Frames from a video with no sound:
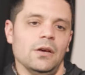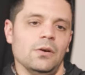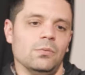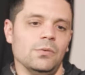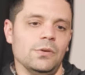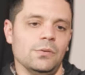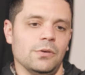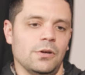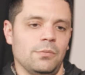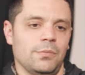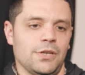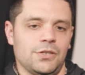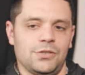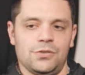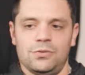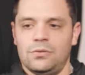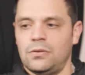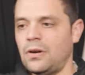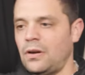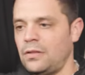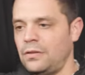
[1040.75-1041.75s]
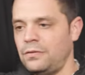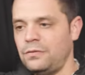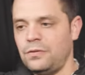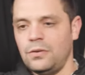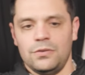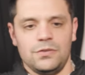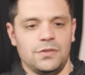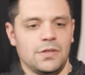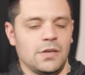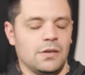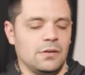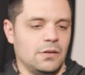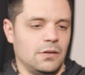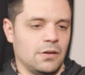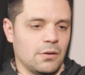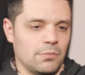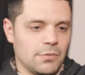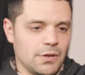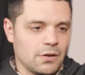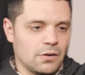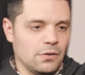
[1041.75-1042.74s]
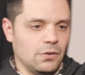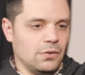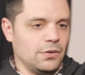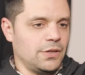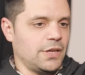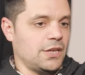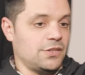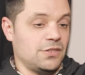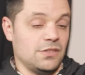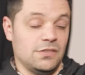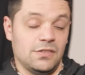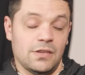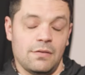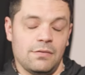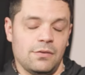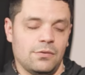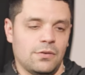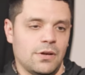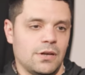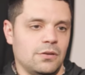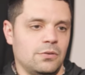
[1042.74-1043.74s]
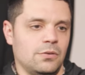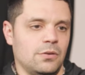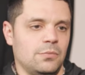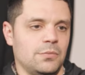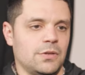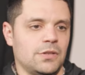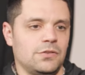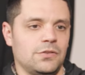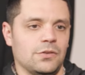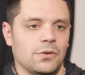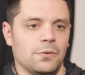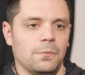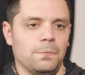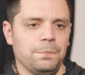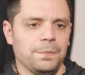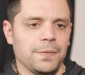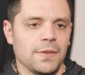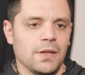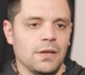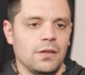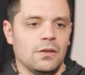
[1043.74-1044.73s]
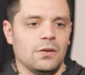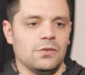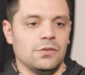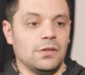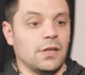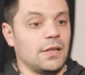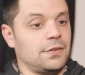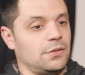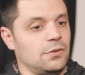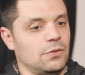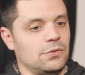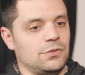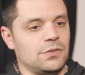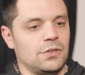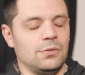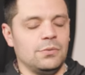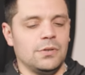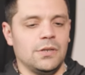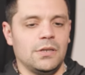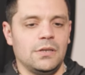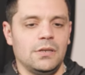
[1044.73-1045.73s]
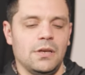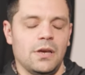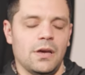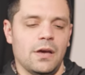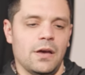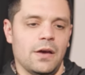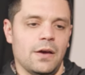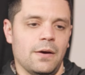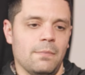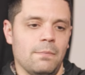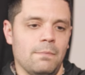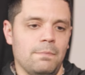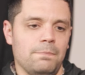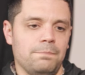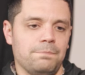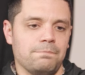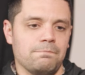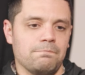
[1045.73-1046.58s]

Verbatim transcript: We want to make sure all the folks that come in our locations have the right equipment. So there's a lot that goes into it. Um,